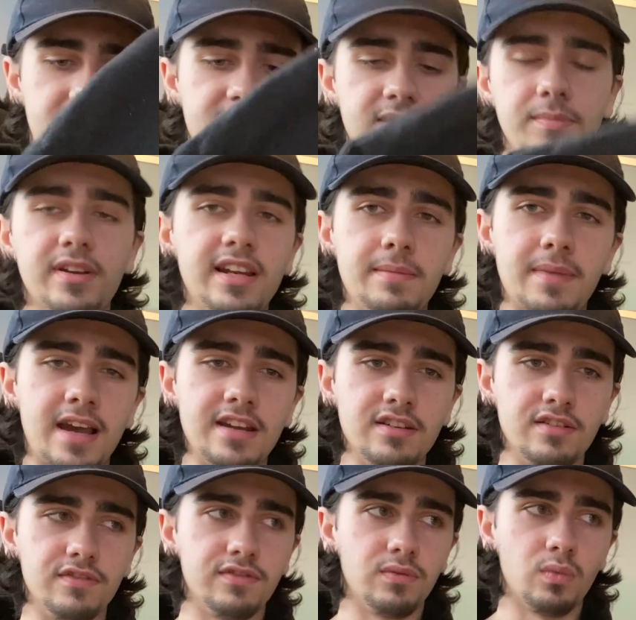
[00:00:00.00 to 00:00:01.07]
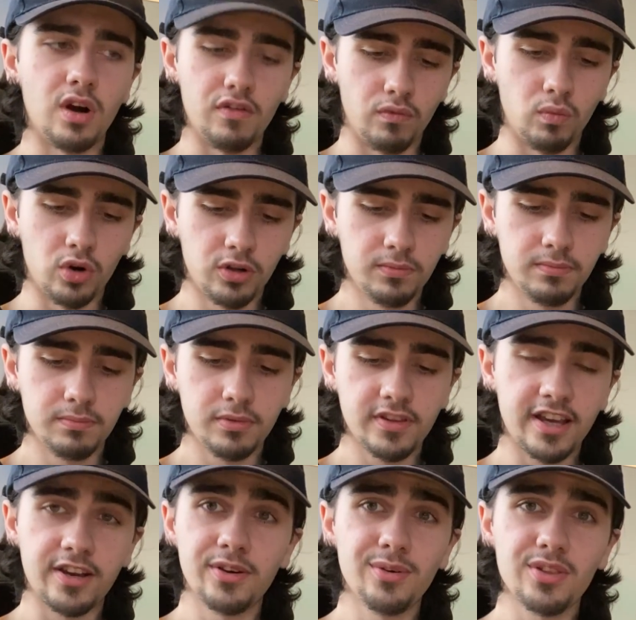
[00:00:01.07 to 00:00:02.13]
typically made of woven wool, but
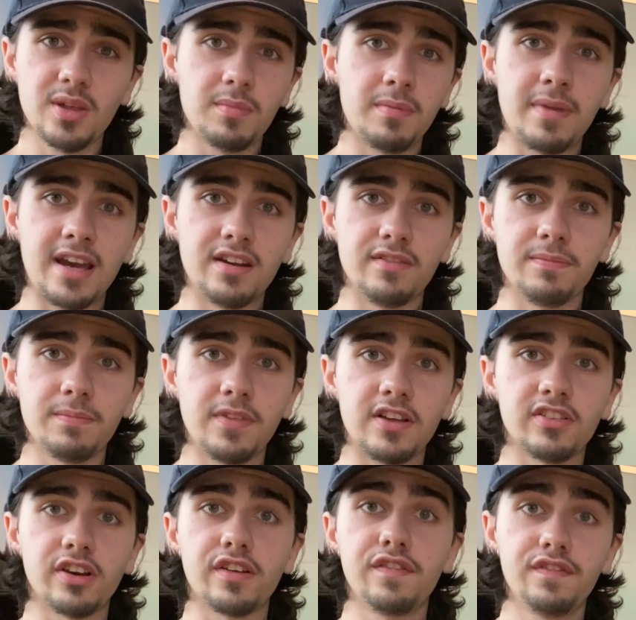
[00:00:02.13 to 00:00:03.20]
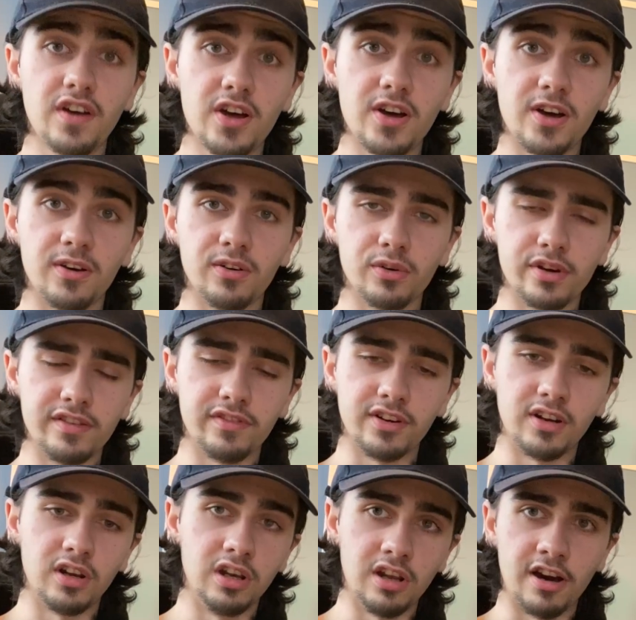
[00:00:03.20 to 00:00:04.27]
they could also be made of things like fur, or
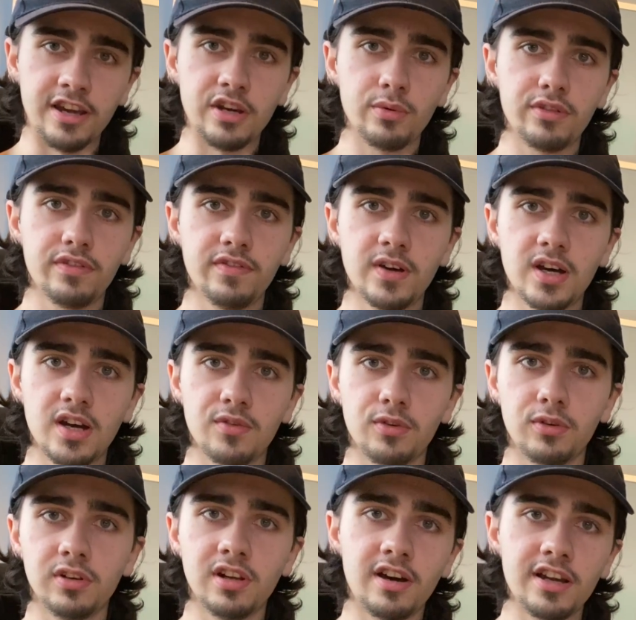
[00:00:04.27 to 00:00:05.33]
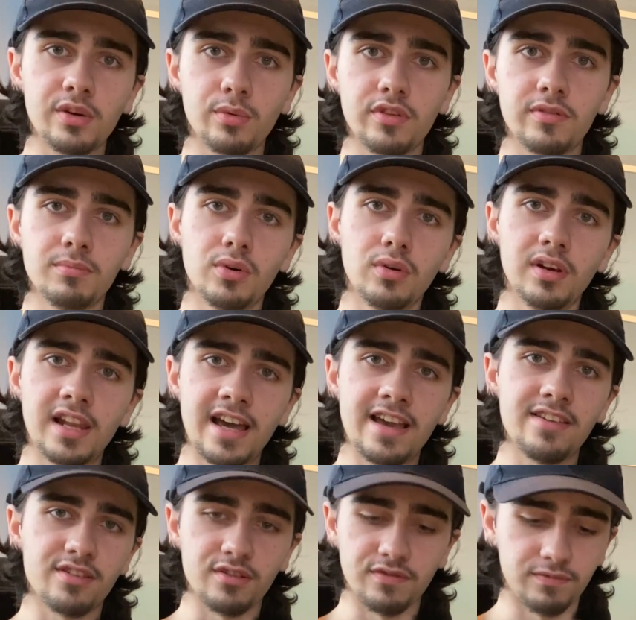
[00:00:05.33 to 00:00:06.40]
even lined with fur, or lined with more
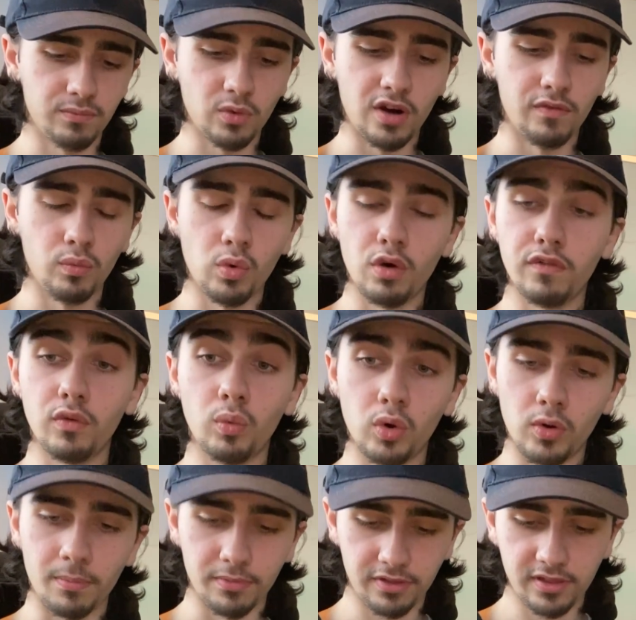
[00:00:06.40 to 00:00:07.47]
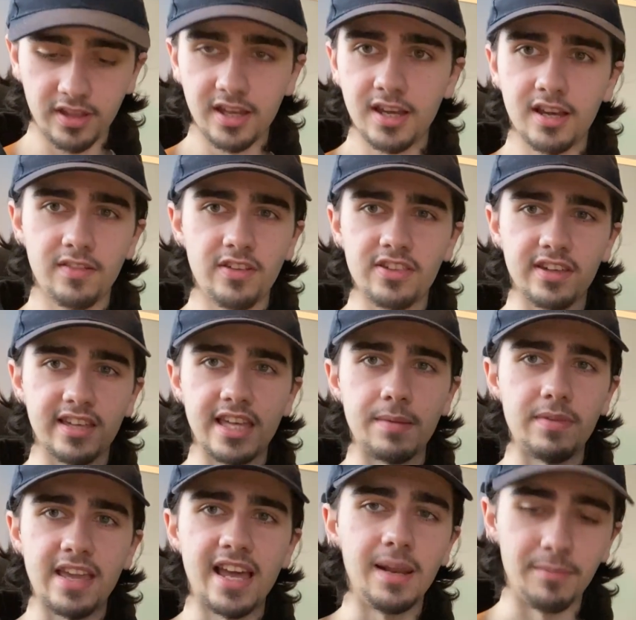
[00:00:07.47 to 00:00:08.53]
layers of woven wool for warmth, and this would keep
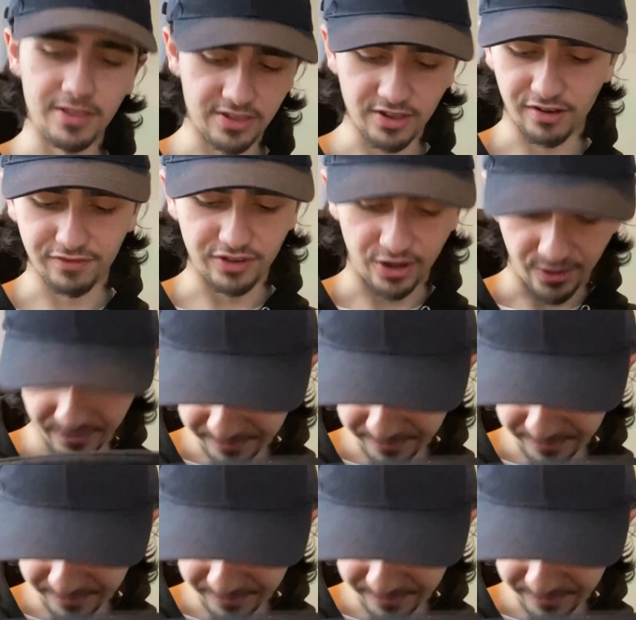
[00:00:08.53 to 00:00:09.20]
the elements off you.